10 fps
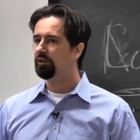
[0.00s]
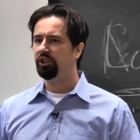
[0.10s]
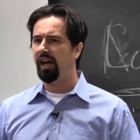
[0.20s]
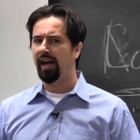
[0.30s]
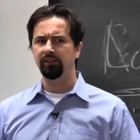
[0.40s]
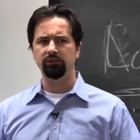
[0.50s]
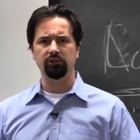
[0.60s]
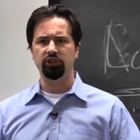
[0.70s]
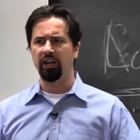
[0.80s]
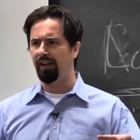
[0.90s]
Chad
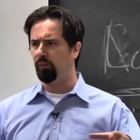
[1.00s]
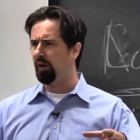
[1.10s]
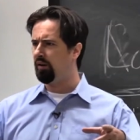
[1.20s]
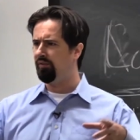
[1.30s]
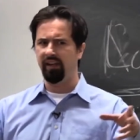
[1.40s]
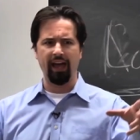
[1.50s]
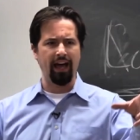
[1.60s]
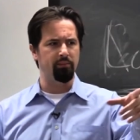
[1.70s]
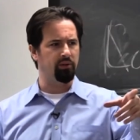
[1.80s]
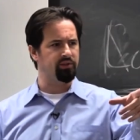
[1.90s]
Chadwick of the
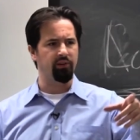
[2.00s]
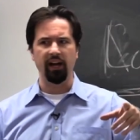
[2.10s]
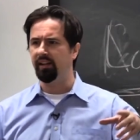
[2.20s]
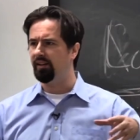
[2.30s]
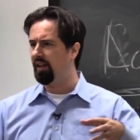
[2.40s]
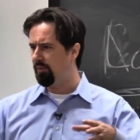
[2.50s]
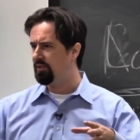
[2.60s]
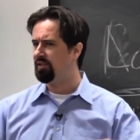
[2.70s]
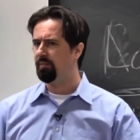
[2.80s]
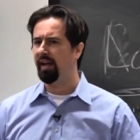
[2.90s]
Animals, right? He
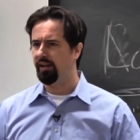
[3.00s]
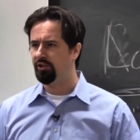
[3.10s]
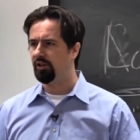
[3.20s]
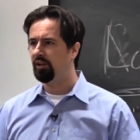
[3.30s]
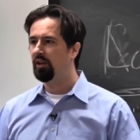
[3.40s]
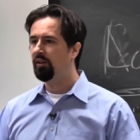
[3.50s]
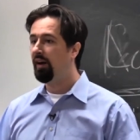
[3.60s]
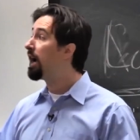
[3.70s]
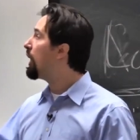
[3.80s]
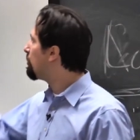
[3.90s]
was his manager,
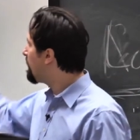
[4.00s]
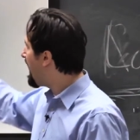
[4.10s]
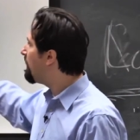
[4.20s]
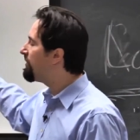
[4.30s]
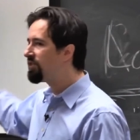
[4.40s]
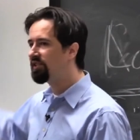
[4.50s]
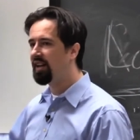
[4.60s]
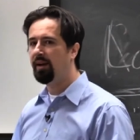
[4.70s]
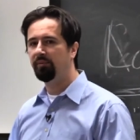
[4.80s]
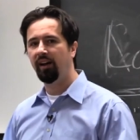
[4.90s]
right? Around the
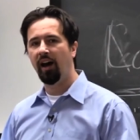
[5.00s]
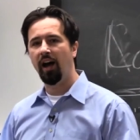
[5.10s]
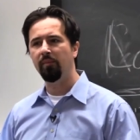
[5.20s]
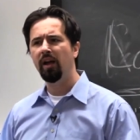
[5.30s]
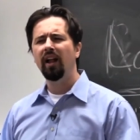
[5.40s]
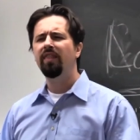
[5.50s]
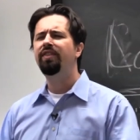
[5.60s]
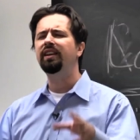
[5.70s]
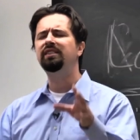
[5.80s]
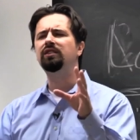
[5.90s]
same time.
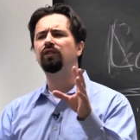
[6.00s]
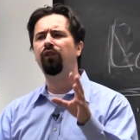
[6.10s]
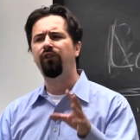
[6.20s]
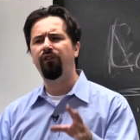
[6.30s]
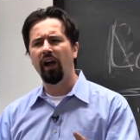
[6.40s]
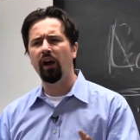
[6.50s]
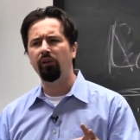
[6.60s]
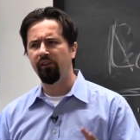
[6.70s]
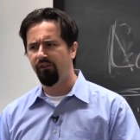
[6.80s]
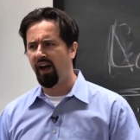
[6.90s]
This is
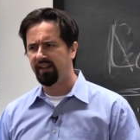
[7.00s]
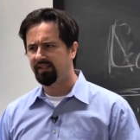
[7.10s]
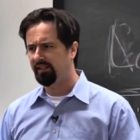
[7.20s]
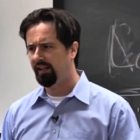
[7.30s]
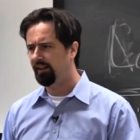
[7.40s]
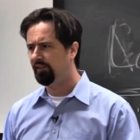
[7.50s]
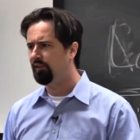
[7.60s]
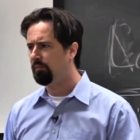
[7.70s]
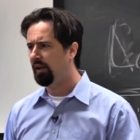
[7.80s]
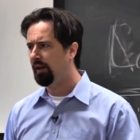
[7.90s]
very fascinating
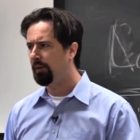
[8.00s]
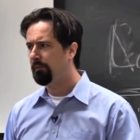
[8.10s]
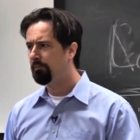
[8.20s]
to me.